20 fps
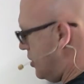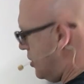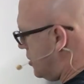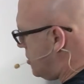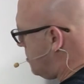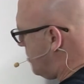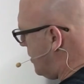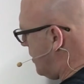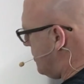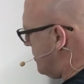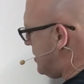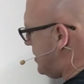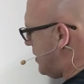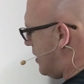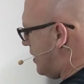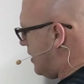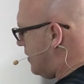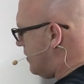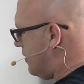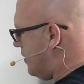just what I was
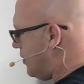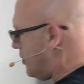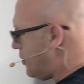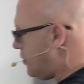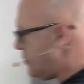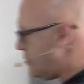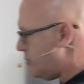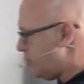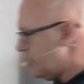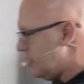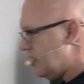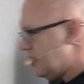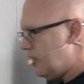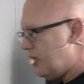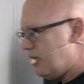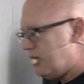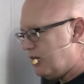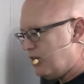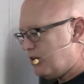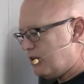taught. The three
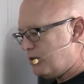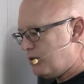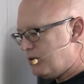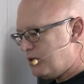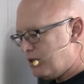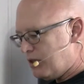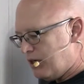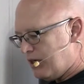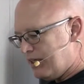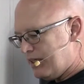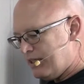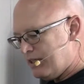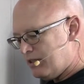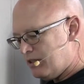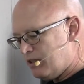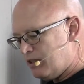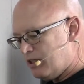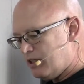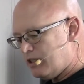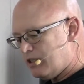knuckles are
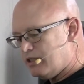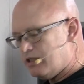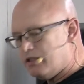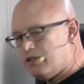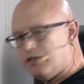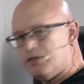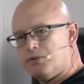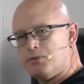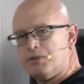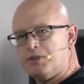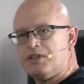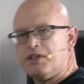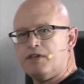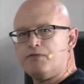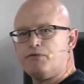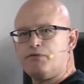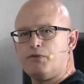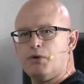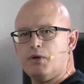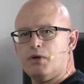in line with
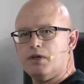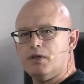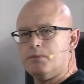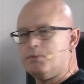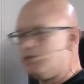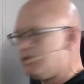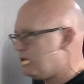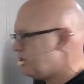that forearm,